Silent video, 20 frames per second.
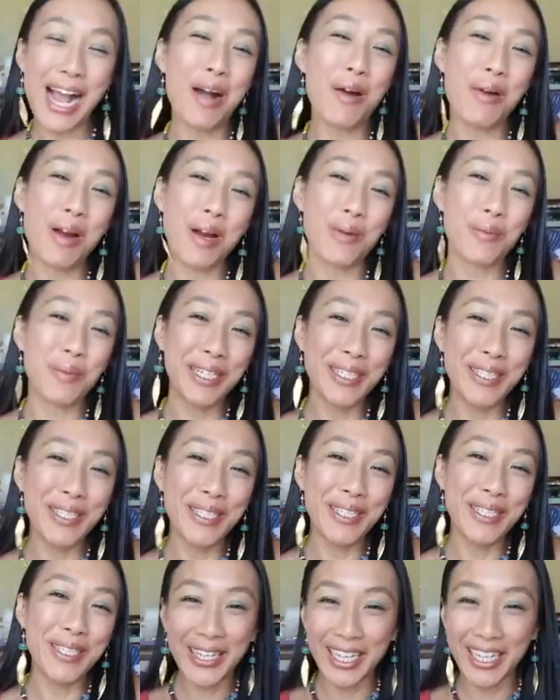How are we
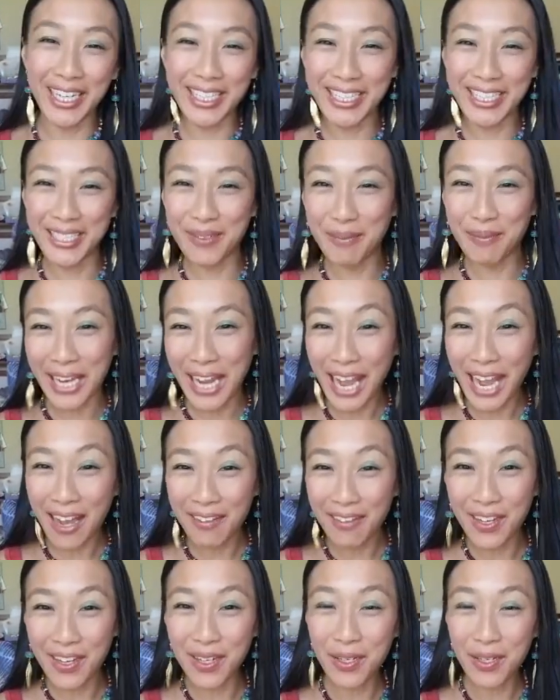doing? Did we
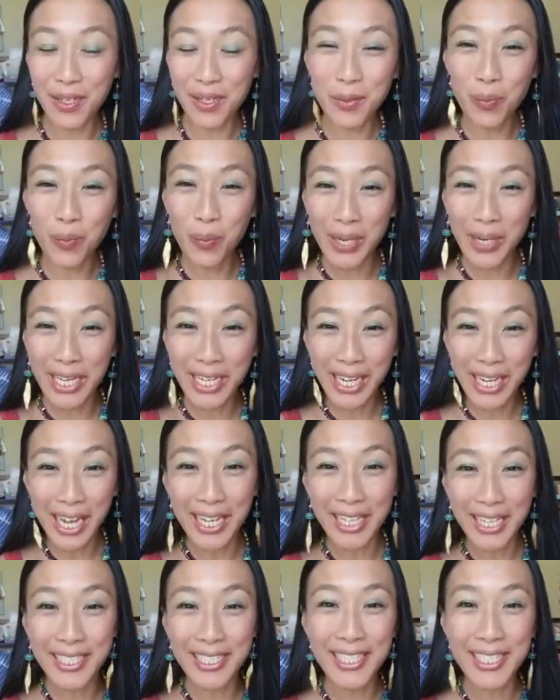have a good
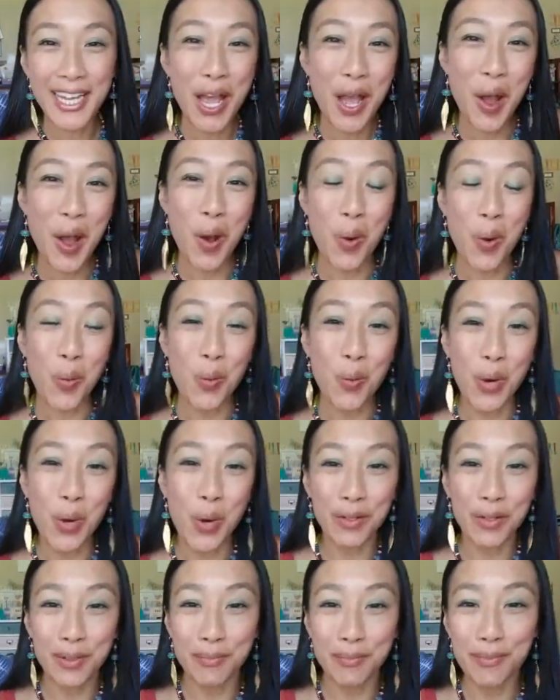weekend?
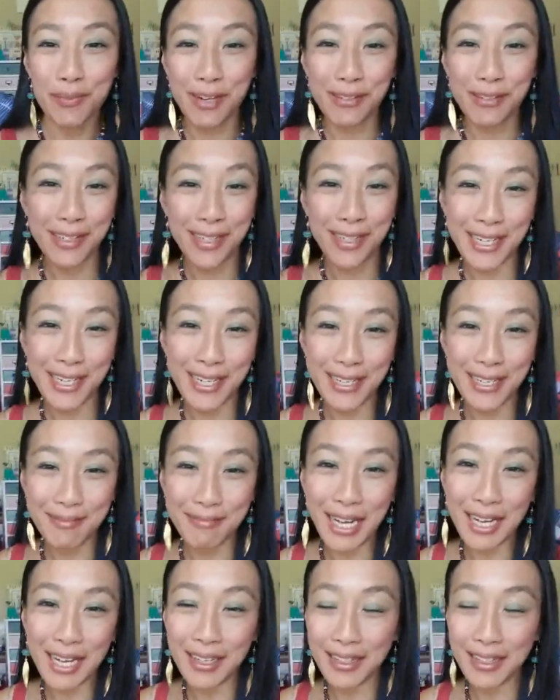Welcome, welcome.
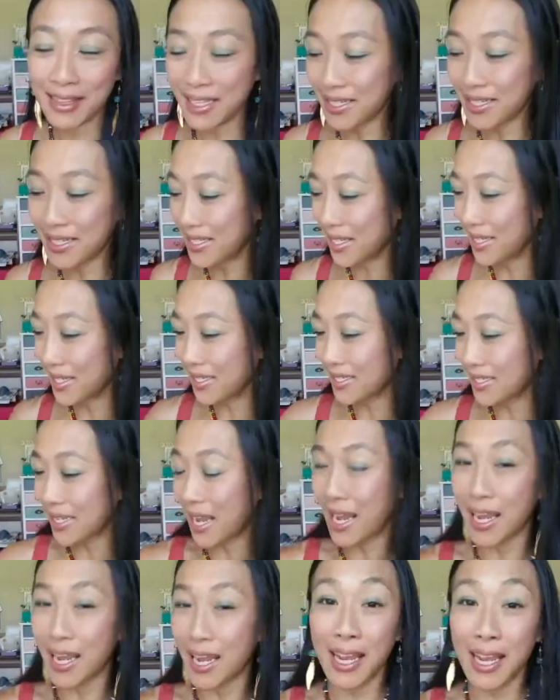This is
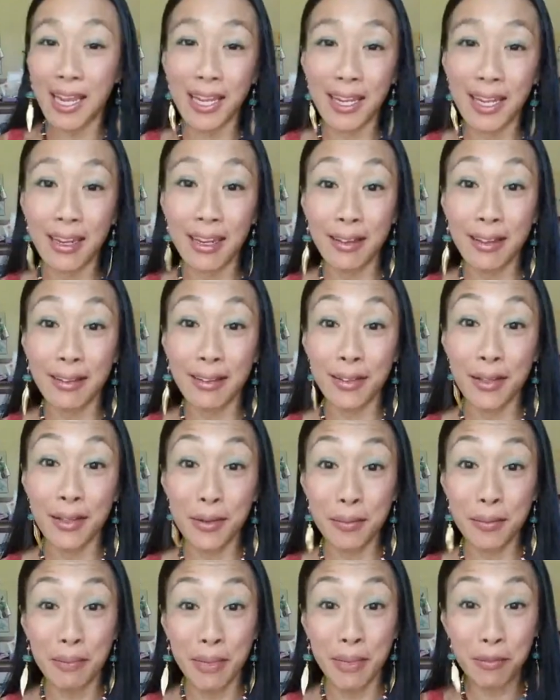a
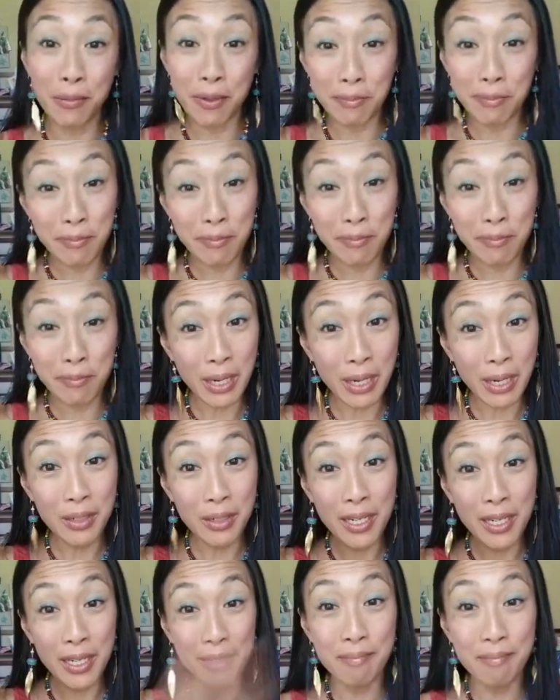little bead with me.
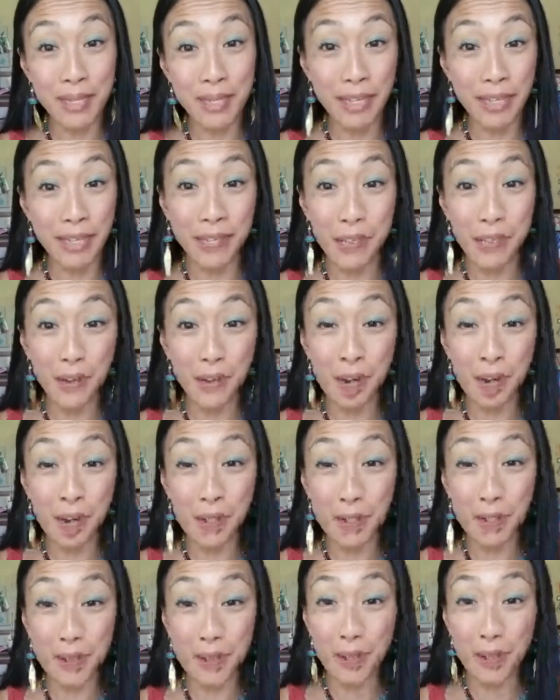Welcome. If you are
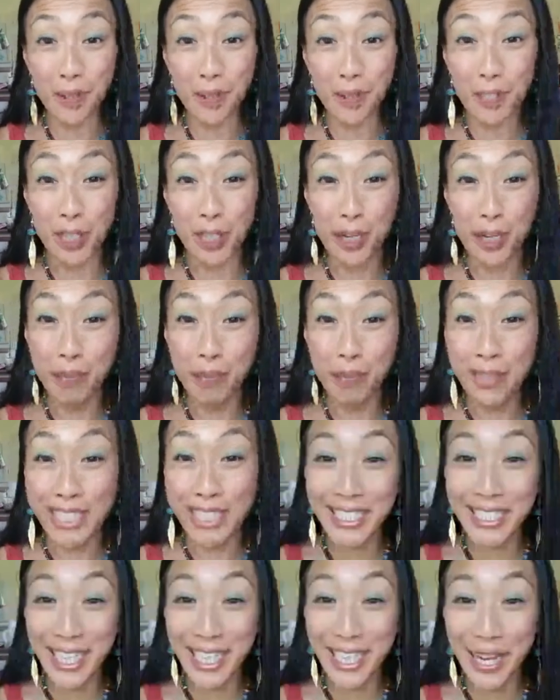new to the show,
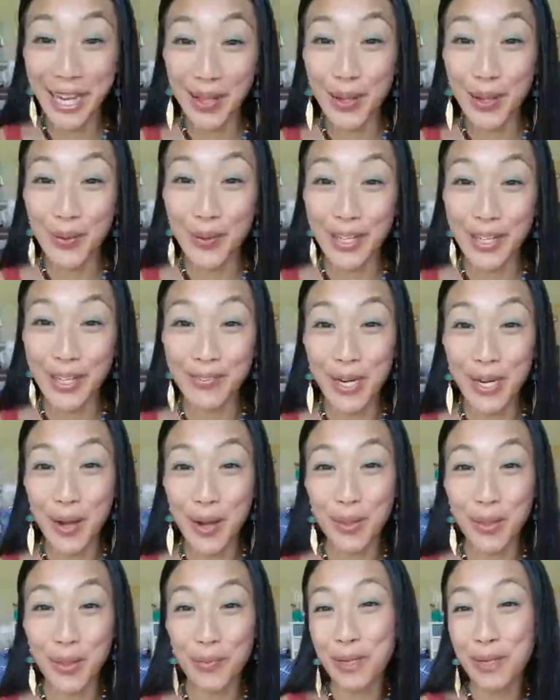please say hello even
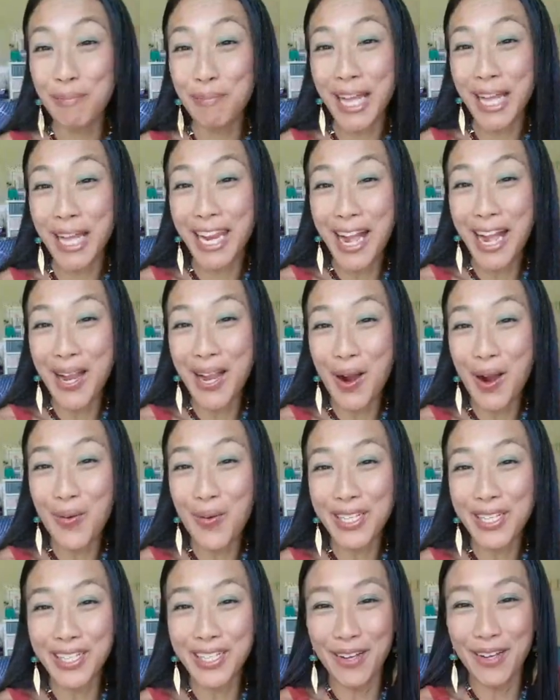on the replay. I
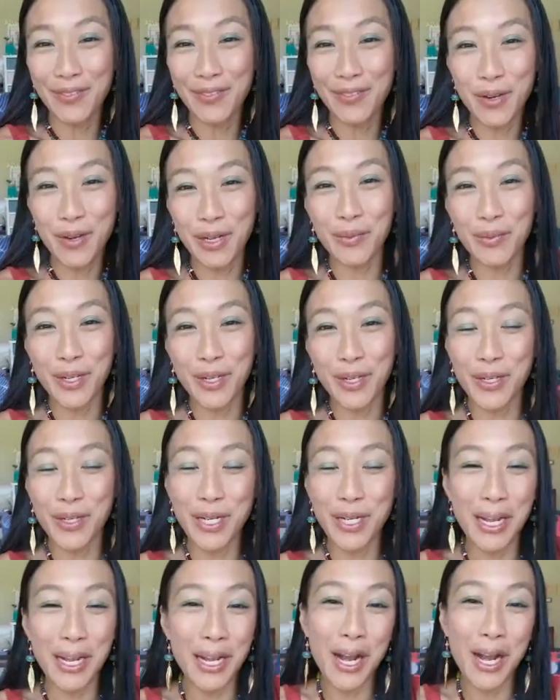always love knowing where you
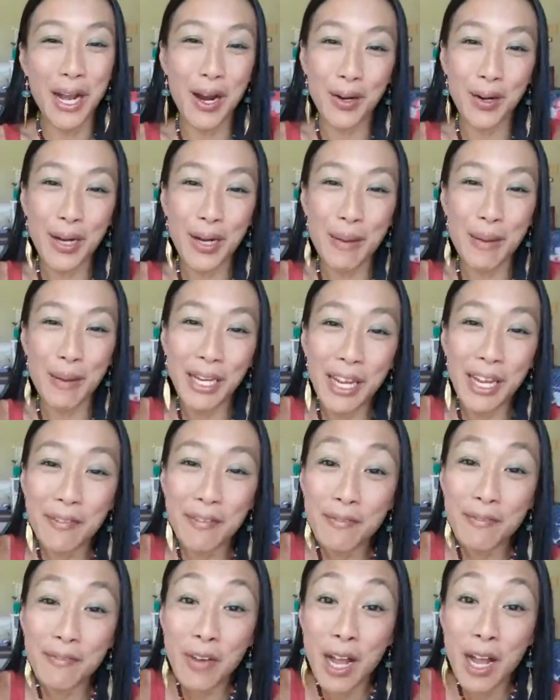are coming
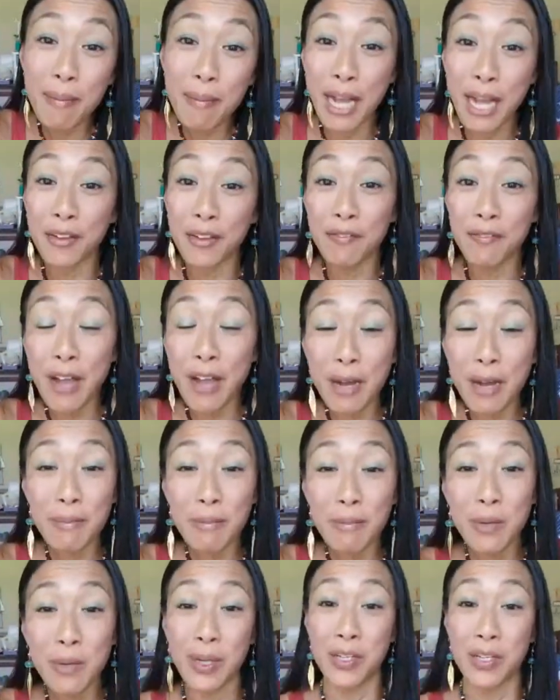in from, how you found
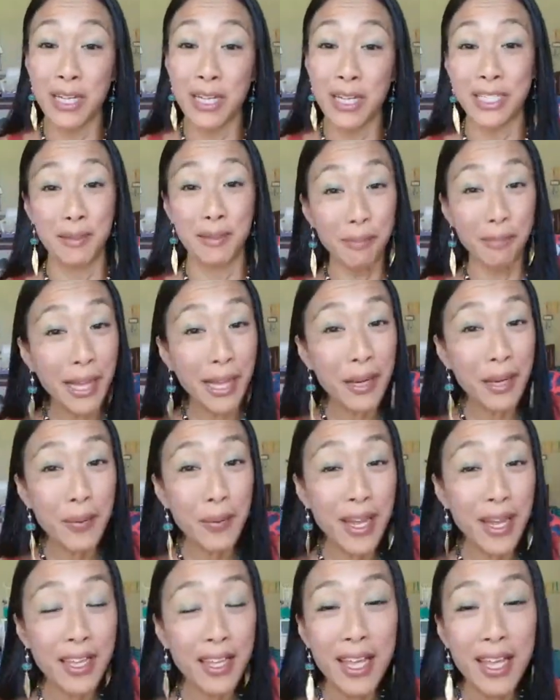me, what you like to play
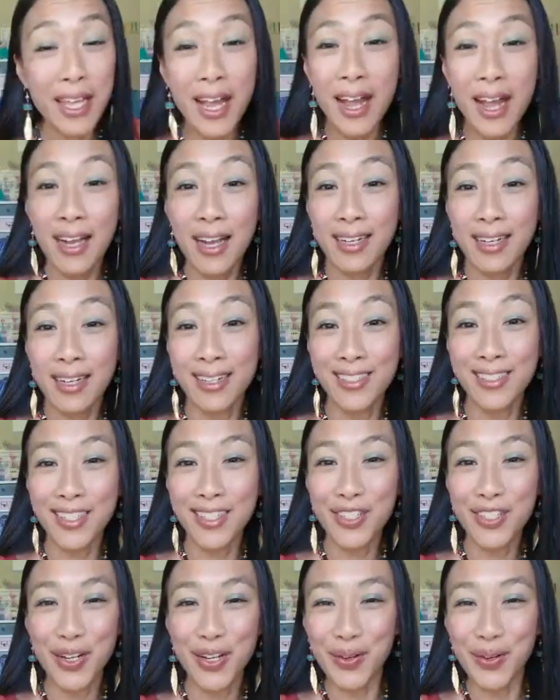with, because
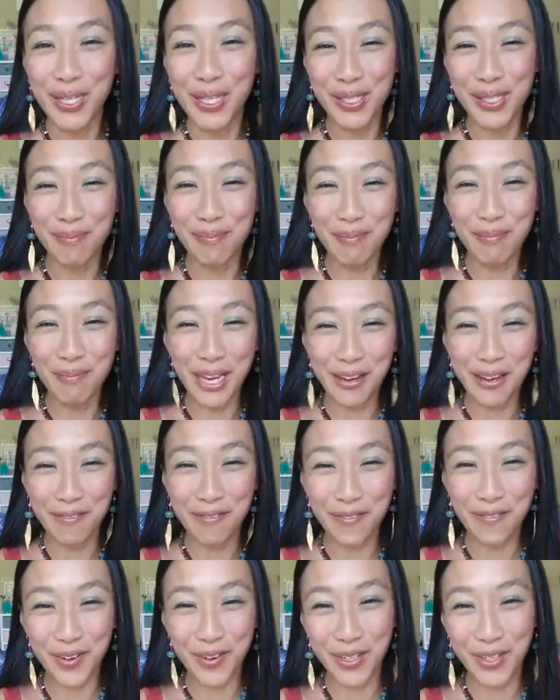this show is made
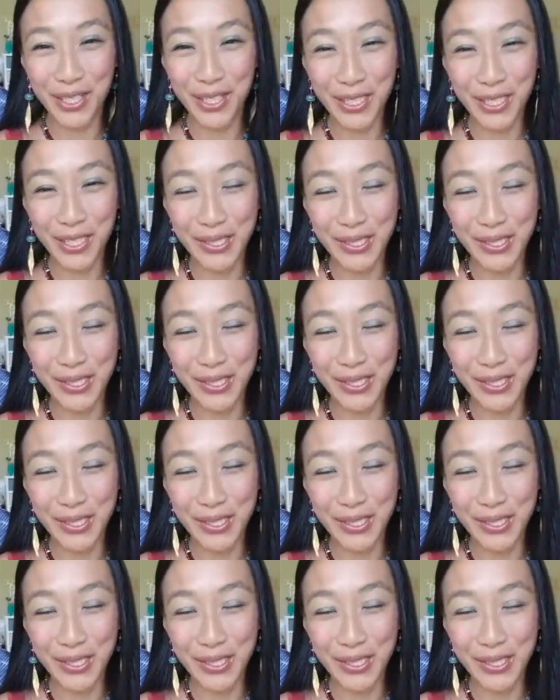for you.